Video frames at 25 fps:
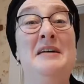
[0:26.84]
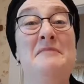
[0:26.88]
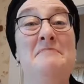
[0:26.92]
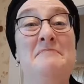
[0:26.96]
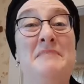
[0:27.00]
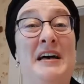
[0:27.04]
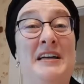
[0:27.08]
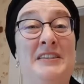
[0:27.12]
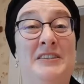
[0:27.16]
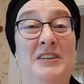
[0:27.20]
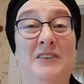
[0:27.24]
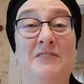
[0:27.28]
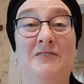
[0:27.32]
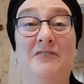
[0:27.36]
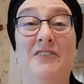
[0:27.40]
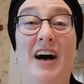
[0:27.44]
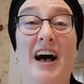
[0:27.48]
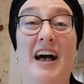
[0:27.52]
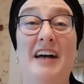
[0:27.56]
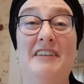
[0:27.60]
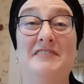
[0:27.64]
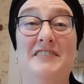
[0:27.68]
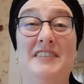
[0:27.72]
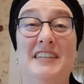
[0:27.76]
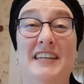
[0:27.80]
Matthew
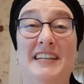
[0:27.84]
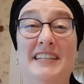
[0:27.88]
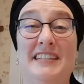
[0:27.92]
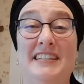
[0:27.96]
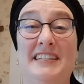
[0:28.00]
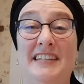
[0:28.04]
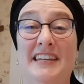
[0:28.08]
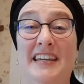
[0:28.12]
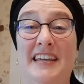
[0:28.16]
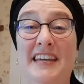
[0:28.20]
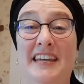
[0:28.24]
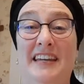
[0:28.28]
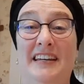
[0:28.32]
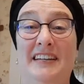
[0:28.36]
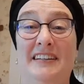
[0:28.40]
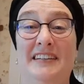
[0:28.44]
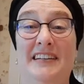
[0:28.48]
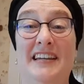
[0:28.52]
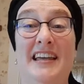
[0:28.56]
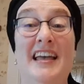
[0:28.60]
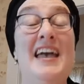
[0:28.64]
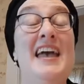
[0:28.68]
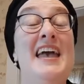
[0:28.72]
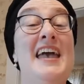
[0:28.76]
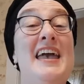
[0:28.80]
five sixteen.
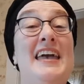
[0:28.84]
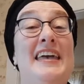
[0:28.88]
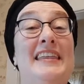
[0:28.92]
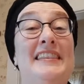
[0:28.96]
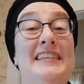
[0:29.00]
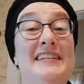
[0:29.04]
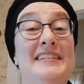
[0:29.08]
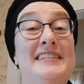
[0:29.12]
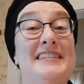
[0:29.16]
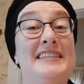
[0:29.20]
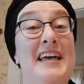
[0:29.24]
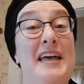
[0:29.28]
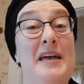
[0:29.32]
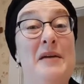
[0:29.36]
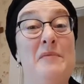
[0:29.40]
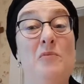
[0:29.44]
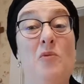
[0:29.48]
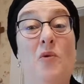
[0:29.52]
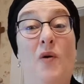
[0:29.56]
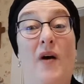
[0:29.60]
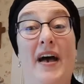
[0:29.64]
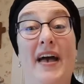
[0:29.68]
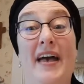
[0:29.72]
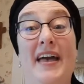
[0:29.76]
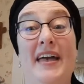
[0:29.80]
In the same
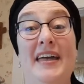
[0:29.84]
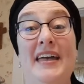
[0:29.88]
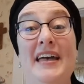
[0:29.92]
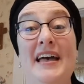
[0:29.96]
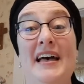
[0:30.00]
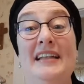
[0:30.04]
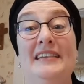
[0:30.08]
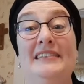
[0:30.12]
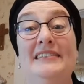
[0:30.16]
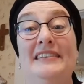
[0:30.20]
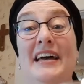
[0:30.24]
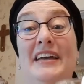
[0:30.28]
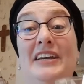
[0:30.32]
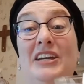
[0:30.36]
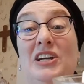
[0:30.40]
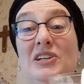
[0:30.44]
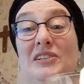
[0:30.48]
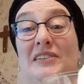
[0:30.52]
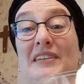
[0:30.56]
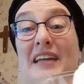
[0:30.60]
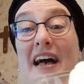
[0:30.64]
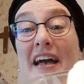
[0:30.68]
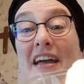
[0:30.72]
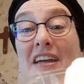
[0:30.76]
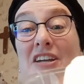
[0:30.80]
way, let your
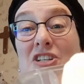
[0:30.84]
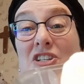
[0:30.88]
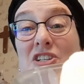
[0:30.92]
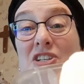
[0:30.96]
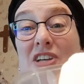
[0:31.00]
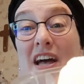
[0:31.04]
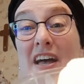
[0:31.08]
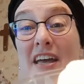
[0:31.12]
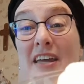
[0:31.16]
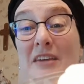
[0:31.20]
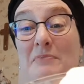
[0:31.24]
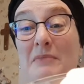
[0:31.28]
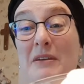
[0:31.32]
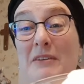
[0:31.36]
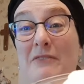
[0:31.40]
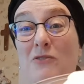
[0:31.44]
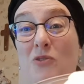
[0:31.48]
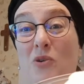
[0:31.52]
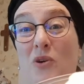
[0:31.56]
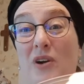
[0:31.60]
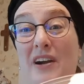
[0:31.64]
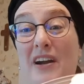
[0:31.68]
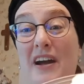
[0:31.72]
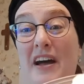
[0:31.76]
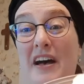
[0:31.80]
light shine
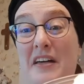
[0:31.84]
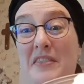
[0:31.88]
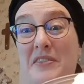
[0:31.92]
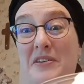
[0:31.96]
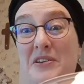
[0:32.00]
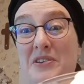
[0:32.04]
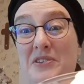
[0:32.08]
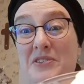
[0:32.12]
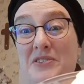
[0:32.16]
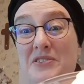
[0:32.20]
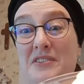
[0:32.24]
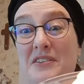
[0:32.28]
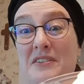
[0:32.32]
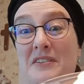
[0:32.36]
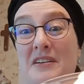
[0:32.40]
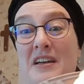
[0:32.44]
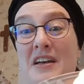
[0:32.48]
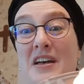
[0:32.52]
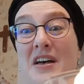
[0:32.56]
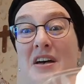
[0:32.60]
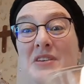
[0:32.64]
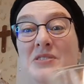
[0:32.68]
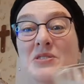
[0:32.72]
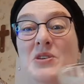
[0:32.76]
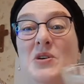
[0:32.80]
before others,
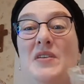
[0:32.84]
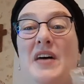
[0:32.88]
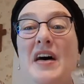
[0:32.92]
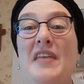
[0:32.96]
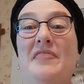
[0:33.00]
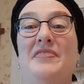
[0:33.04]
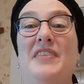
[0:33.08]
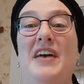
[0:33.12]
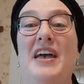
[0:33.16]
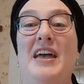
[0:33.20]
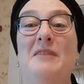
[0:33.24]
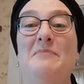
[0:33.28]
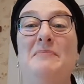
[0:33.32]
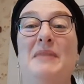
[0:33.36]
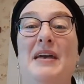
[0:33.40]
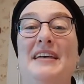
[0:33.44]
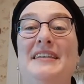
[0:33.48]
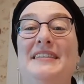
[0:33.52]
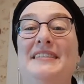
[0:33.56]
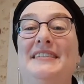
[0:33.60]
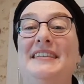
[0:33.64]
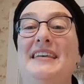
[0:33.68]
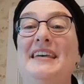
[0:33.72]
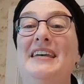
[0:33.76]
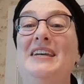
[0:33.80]
so that they may
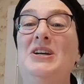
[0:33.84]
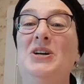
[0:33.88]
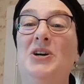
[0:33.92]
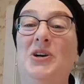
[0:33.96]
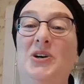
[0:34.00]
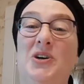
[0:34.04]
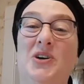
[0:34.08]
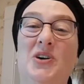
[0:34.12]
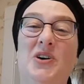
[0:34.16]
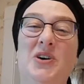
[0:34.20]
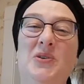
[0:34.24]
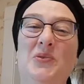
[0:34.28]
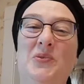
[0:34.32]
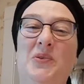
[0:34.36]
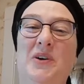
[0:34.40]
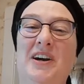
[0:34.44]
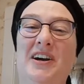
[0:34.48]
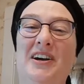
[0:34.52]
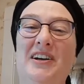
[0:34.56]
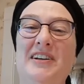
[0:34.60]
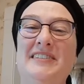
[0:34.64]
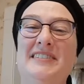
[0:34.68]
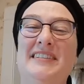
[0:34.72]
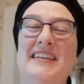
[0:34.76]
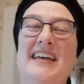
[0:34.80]
see your good
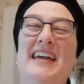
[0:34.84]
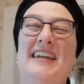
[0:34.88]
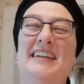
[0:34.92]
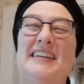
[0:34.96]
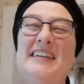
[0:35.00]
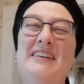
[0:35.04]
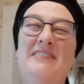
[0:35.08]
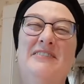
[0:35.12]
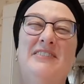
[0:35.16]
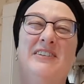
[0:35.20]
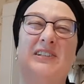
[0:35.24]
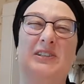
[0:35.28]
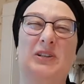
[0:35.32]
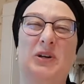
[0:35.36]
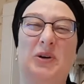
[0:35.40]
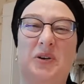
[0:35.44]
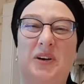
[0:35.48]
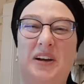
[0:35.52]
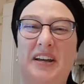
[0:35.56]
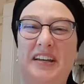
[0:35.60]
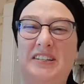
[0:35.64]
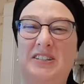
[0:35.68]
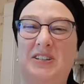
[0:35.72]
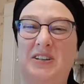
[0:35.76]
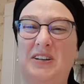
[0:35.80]
works and give
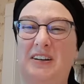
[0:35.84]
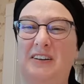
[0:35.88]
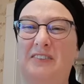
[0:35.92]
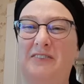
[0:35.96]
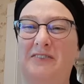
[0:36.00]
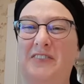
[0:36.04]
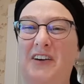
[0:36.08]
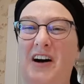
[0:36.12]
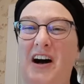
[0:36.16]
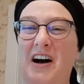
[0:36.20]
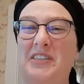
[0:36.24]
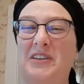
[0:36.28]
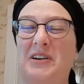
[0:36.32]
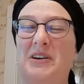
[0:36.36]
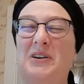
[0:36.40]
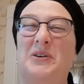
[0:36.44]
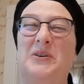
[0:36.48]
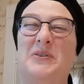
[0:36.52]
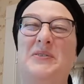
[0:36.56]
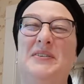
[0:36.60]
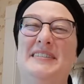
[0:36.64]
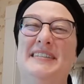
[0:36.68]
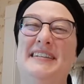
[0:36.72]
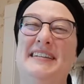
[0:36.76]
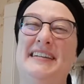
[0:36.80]
glory to your Father
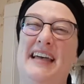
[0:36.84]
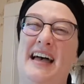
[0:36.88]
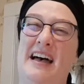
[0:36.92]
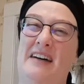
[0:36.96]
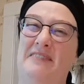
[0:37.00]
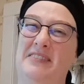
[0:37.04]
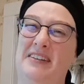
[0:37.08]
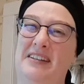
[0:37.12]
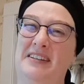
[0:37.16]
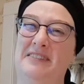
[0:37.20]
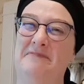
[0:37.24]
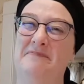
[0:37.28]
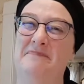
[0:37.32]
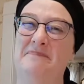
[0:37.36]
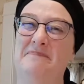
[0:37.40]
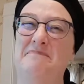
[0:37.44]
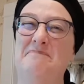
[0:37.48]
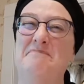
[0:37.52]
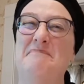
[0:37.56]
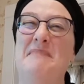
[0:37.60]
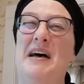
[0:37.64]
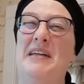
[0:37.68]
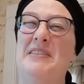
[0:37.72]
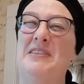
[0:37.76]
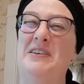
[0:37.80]
who is in heaven.
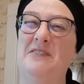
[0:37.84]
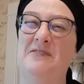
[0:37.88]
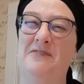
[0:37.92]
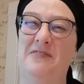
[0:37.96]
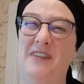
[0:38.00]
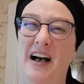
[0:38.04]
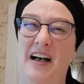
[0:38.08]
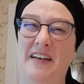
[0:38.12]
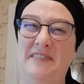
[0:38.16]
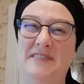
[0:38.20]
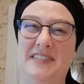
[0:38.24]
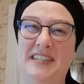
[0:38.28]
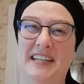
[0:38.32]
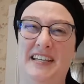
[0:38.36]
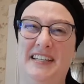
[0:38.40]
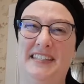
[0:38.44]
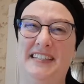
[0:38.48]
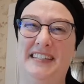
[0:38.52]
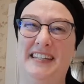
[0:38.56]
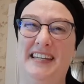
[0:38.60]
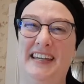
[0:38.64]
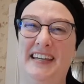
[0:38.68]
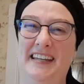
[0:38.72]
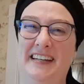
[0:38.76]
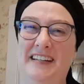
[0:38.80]
Matthew five
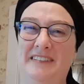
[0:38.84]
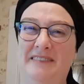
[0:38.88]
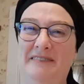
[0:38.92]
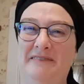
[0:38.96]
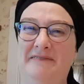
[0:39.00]
sixteen.